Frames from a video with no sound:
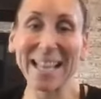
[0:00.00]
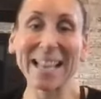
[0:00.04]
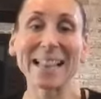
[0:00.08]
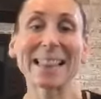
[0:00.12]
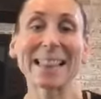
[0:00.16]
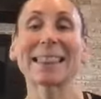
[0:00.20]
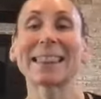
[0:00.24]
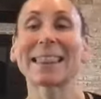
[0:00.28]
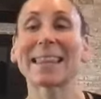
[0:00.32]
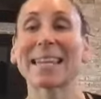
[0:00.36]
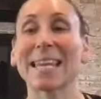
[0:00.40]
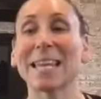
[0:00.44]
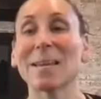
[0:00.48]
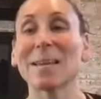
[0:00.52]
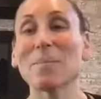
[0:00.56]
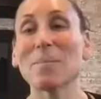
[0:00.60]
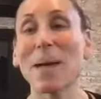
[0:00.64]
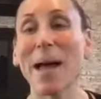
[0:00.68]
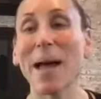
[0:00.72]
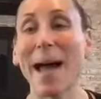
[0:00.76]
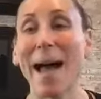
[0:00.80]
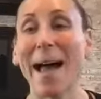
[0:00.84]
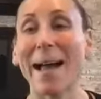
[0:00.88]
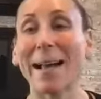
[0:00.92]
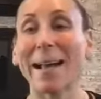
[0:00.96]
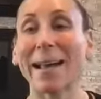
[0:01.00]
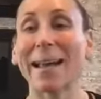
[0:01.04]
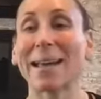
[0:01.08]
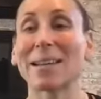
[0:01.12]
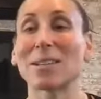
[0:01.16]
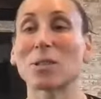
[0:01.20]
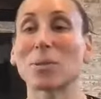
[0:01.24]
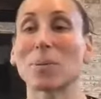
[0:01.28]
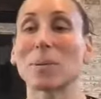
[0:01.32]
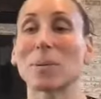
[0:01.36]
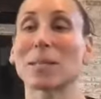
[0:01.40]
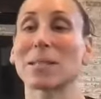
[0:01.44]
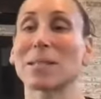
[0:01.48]
Lean back and
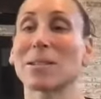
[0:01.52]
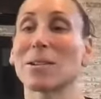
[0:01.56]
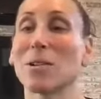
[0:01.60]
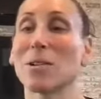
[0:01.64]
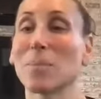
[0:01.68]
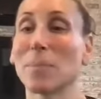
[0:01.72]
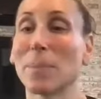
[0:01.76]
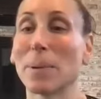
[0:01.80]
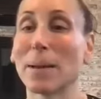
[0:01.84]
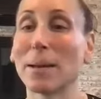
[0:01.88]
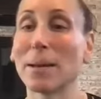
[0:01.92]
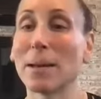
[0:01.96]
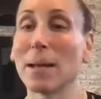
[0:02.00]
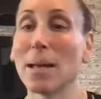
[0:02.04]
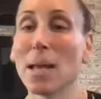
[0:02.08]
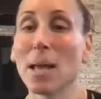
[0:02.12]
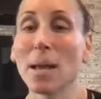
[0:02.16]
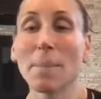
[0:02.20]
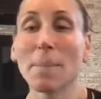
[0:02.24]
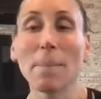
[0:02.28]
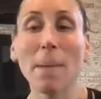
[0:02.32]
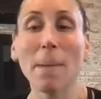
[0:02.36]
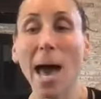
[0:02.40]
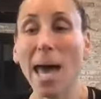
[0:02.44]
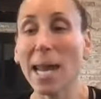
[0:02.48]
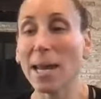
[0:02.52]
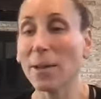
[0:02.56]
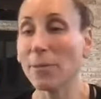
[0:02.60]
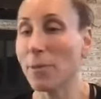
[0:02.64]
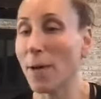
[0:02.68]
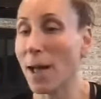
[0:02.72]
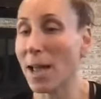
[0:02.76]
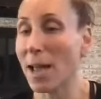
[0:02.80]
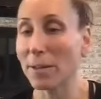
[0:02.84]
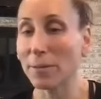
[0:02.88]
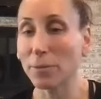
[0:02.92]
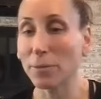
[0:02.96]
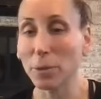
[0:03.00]
twist open.
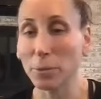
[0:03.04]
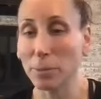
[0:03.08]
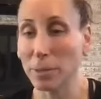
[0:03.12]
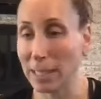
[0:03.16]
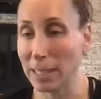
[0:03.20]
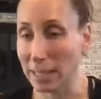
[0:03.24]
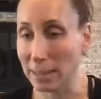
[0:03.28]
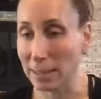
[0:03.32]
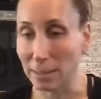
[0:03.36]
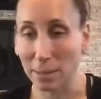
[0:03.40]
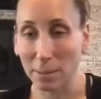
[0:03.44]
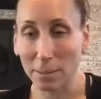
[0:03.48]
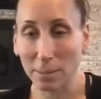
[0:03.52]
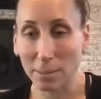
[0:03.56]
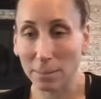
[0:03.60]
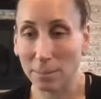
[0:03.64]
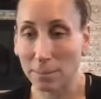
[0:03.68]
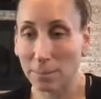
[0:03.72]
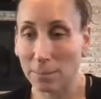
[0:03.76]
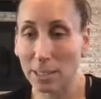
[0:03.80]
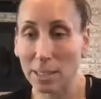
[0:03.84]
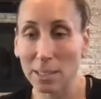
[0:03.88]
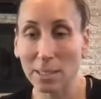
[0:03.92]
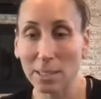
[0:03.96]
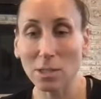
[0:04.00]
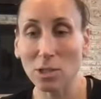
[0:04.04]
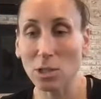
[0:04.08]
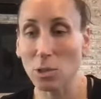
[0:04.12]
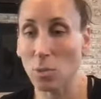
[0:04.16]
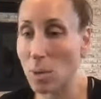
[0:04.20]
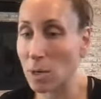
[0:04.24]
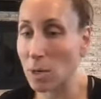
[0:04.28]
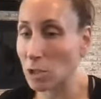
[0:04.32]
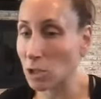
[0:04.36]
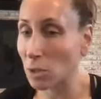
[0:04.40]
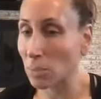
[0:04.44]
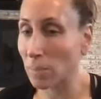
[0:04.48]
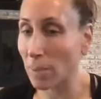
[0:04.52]
Modify if you need. Listen to
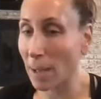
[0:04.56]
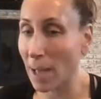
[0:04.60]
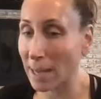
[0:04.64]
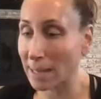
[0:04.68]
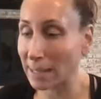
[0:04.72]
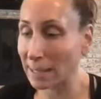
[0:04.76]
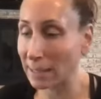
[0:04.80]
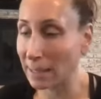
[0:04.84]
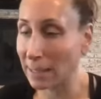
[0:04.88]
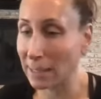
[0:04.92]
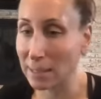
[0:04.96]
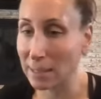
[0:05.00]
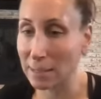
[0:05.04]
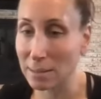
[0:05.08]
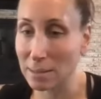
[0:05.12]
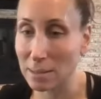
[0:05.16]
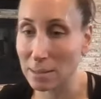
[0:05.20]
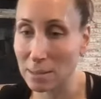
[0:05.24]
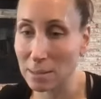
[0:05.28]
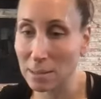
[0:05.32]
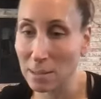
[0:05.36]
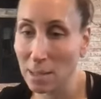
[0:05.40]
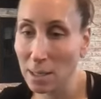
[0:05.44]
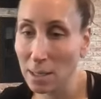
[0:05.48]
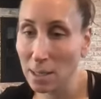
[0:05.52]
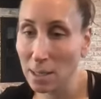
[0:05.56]
what your body needs.